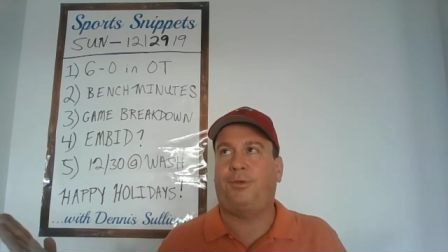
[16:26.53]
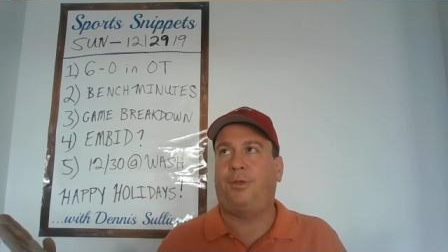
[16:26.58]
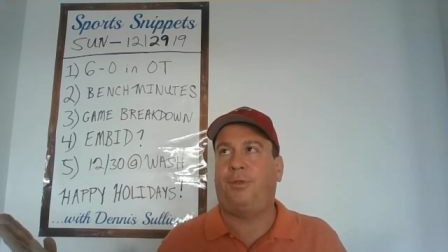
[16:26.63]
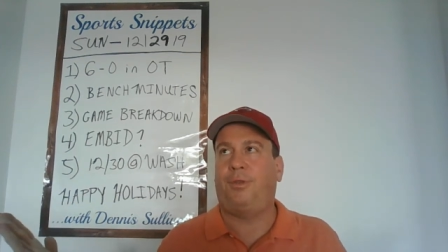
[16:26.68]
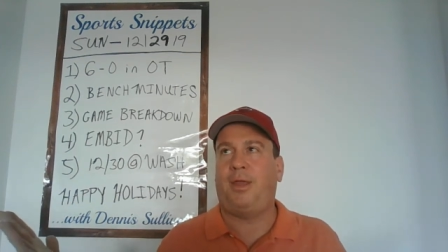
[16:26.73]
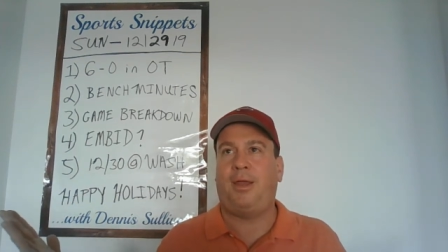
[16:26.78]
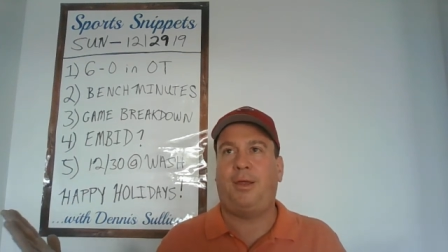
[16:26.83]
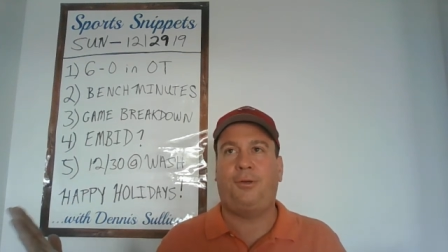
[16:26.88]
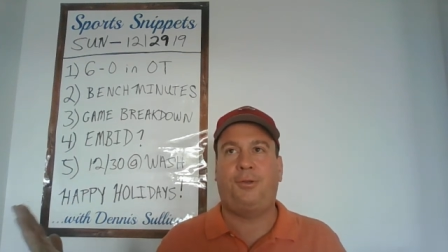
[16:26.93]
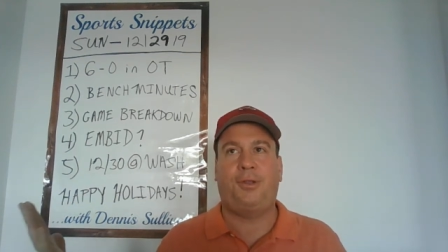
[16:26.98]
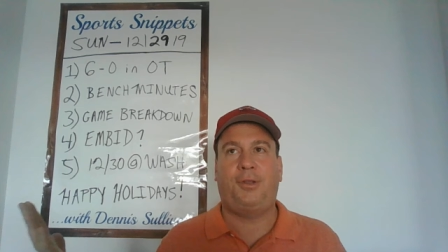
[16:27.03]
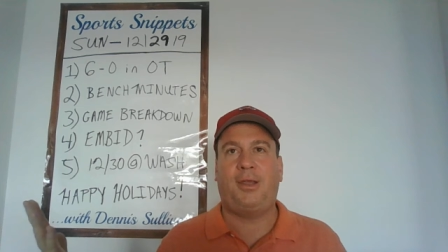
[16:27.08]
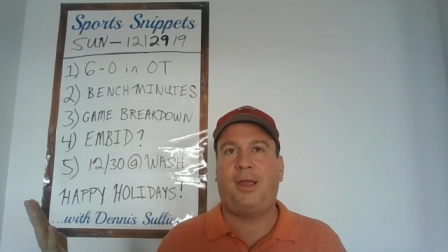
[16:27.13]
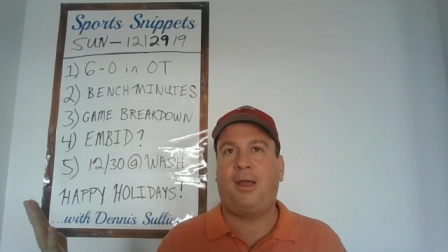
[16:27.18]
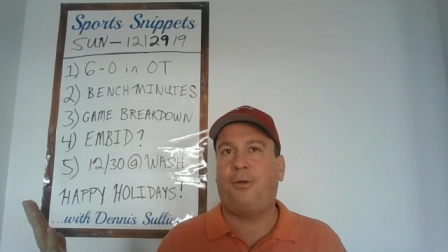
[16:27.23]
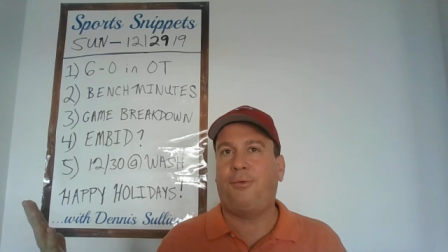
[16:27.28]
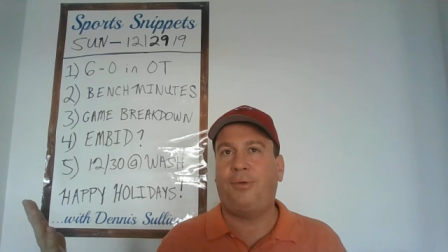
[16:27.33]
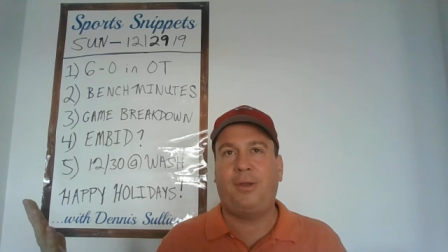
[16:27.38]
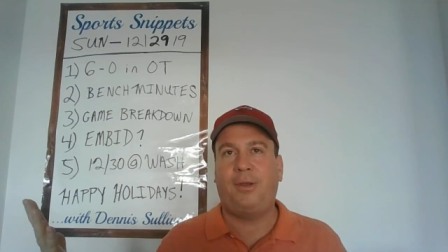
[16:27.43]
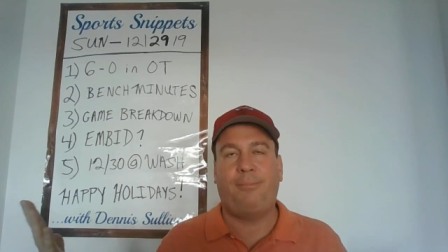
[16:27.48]
They only
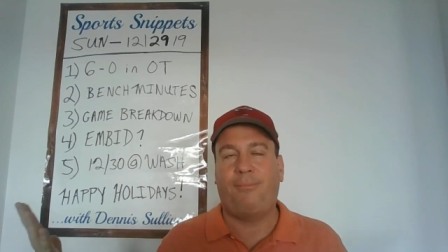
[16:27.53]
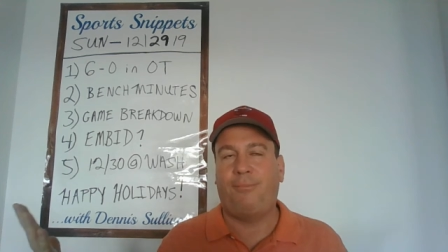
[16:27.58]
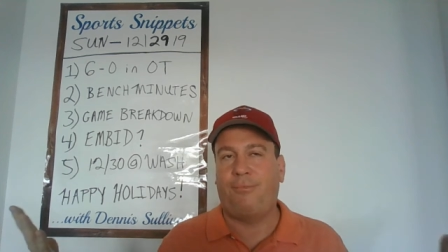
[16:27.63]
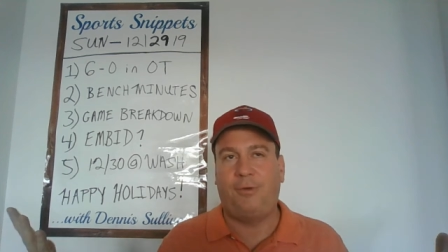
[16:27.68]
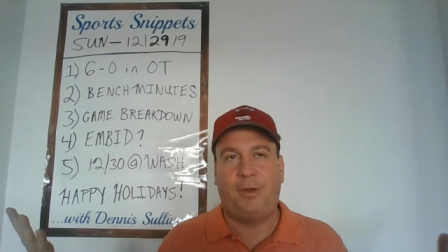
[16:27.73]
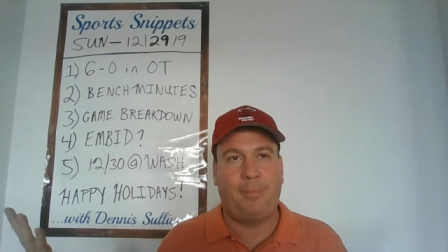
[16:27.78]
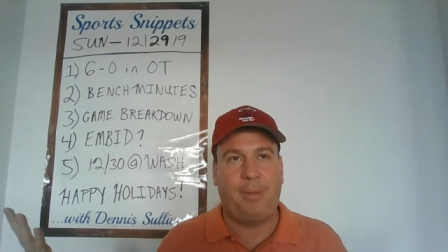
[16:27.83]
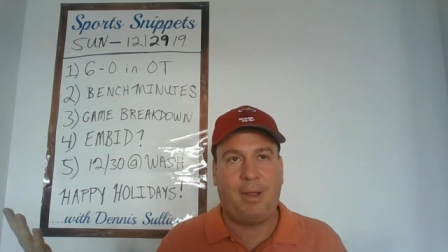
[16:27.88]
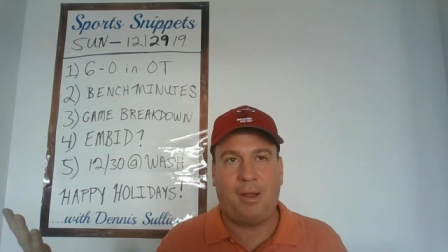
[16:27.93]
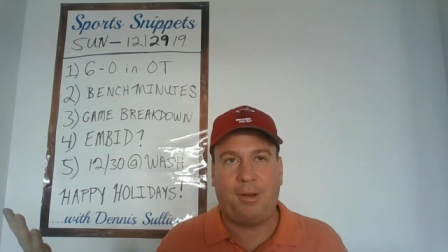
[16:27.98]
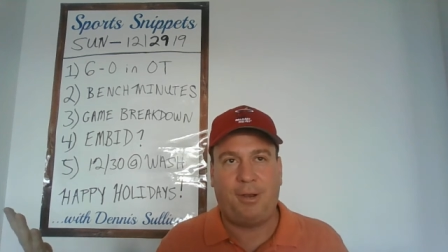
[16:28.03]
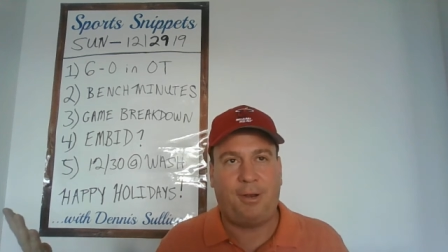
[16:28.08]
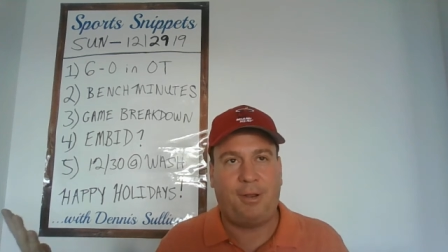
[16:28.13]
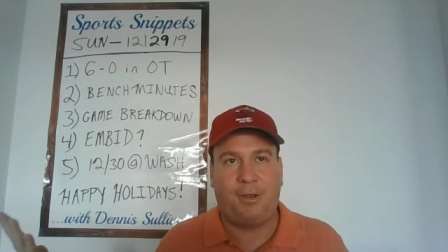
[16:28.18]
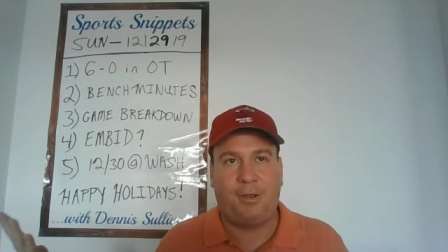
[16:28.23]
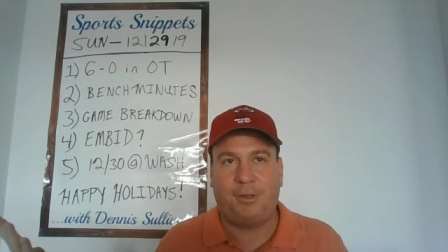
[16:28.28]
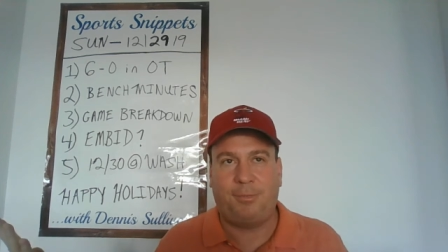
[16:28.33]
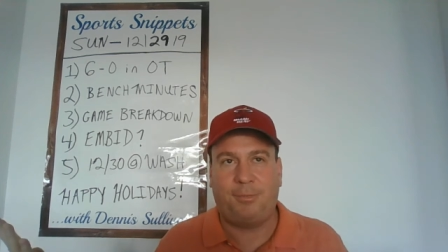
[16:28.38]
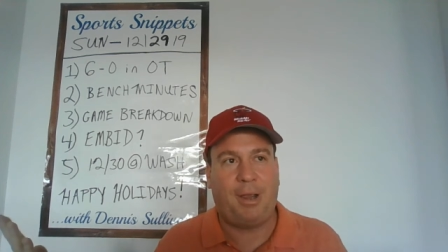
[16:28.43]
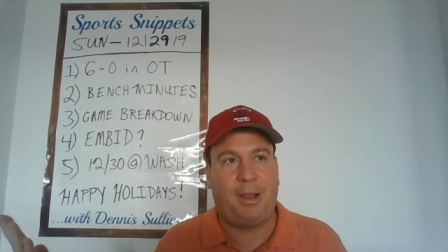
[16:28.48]
rebounded
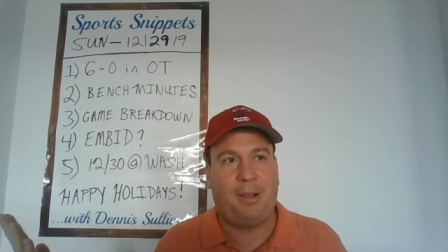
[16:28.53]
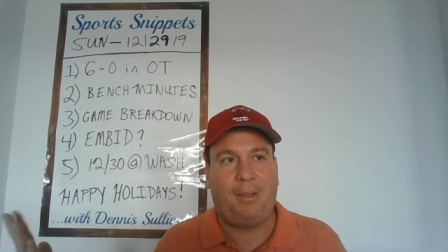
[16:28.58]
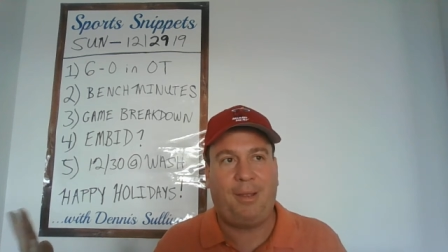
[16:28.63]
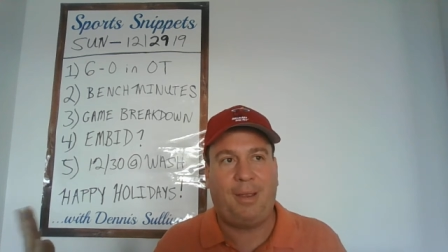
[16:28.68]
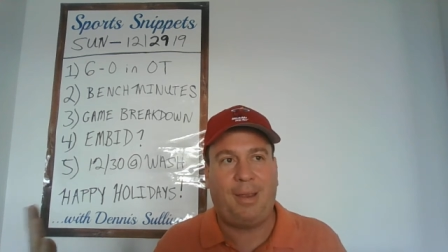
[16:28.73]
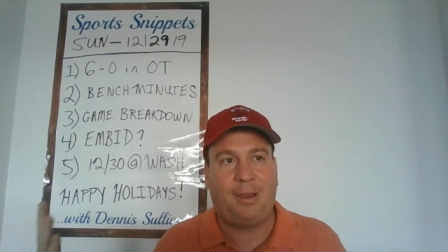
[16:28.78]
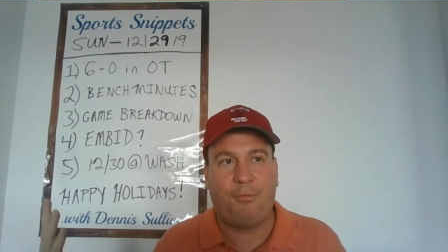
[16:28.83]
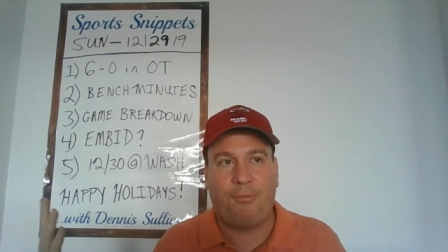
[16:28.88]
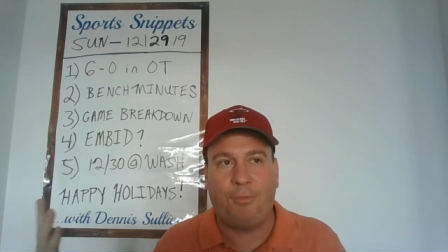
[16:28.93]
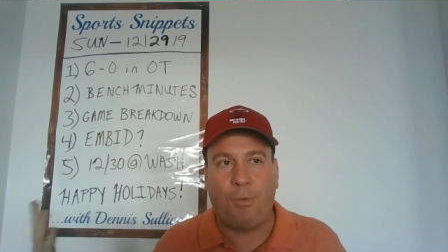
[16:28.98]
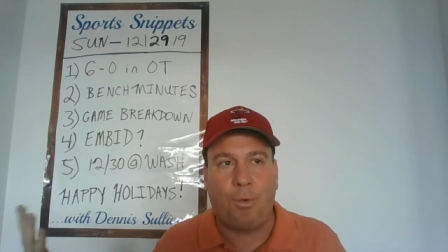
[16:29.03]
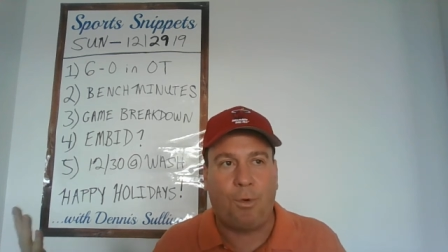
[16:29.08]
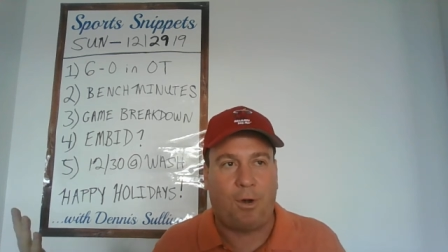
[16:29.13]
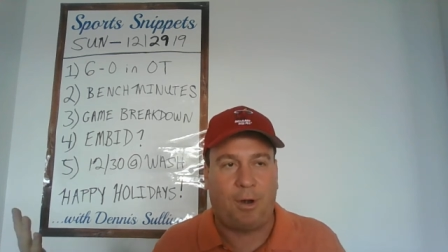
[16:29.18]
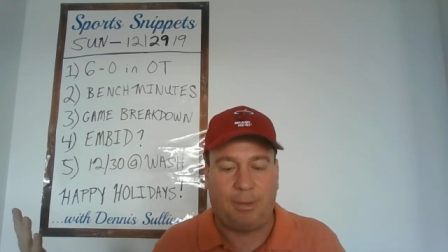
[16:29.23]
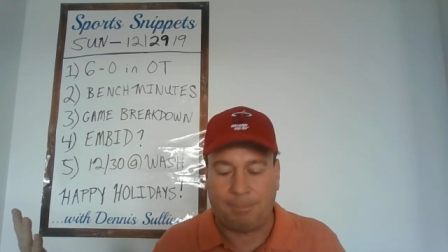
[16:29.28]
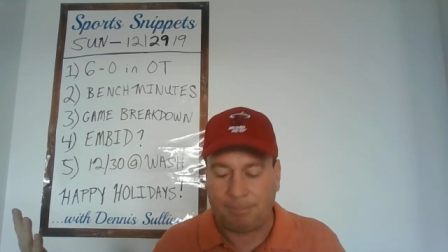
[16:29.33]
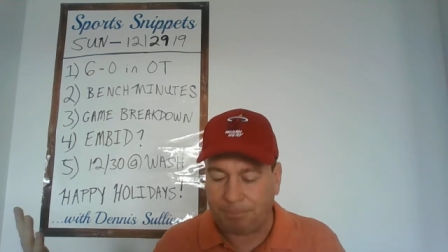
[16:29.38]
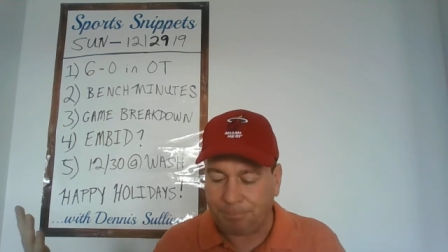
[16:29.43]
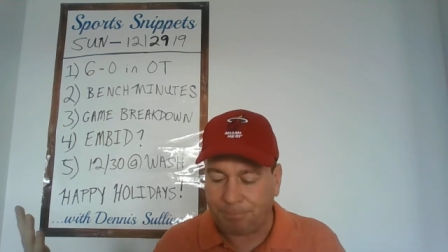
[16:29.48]
us by like 4.